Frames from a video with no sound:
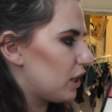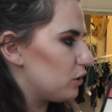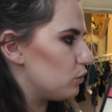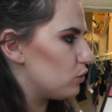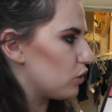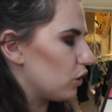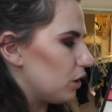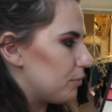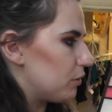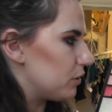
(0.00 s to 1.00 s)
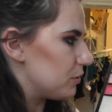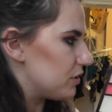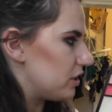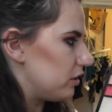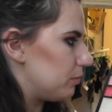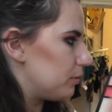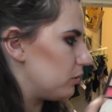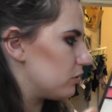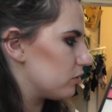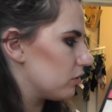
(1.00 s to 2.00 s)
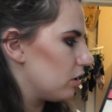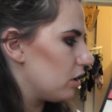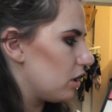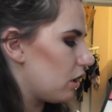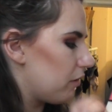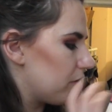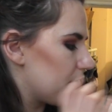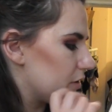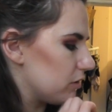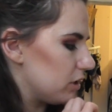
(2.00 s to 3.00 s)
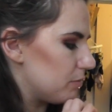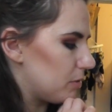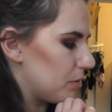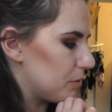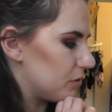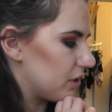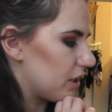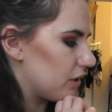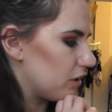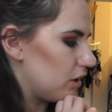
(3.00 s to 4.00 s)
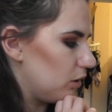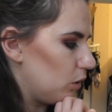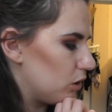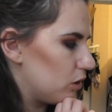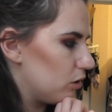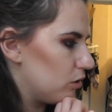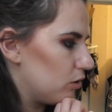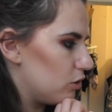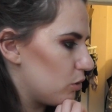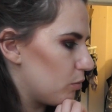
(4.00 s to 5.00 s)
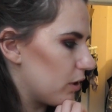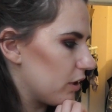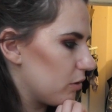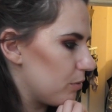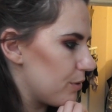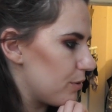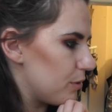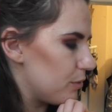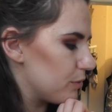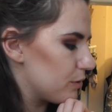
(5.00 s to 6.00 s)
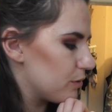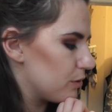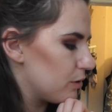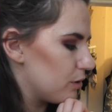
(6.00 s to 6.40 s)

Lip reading: I do struggle a bit with those tealy blues. I've never really been able to get a look to work with those.